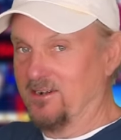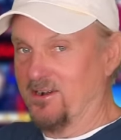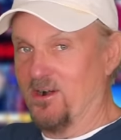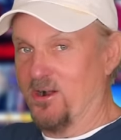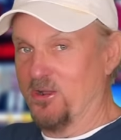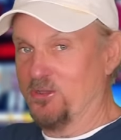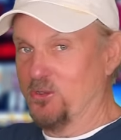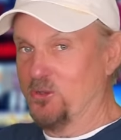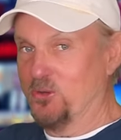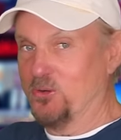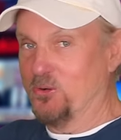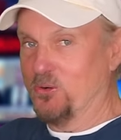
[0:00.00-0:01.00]
Are
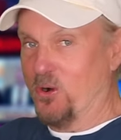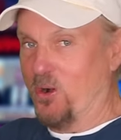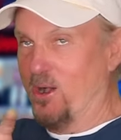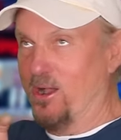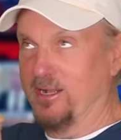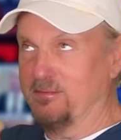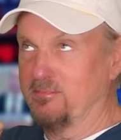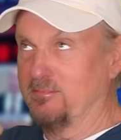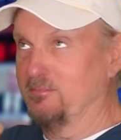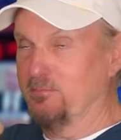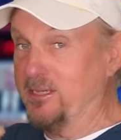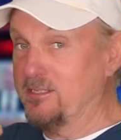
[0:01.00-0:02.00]
you
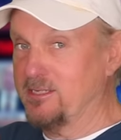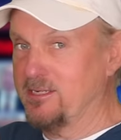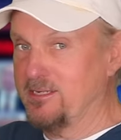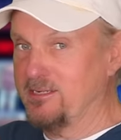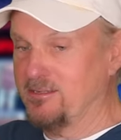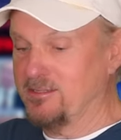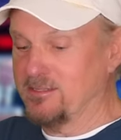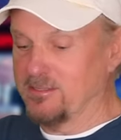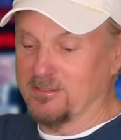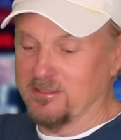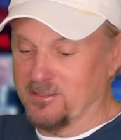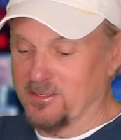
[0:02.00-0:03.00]
on pins and needles?
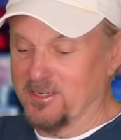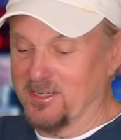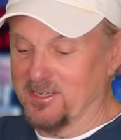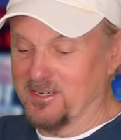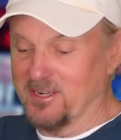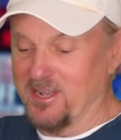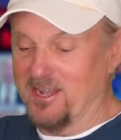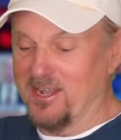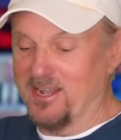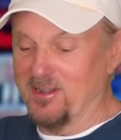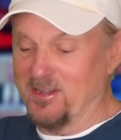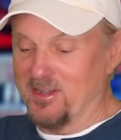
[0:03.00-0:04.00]

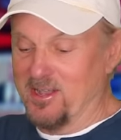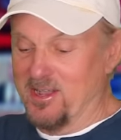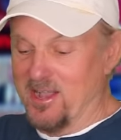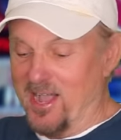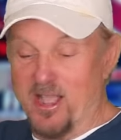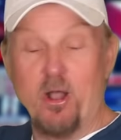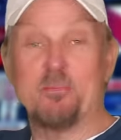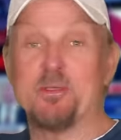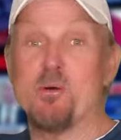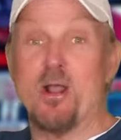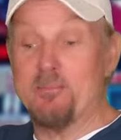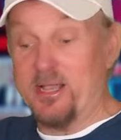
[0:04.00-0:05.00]
Uh, I hope
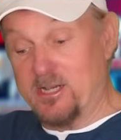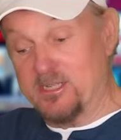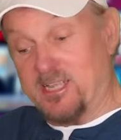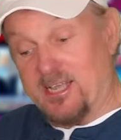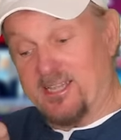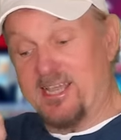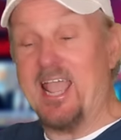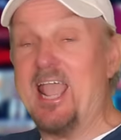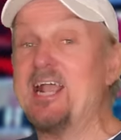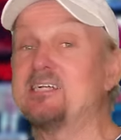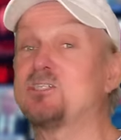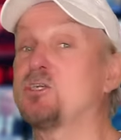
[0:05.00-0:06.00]
you are because the
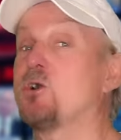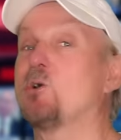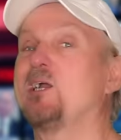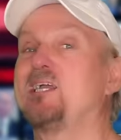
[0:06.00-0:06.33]
answer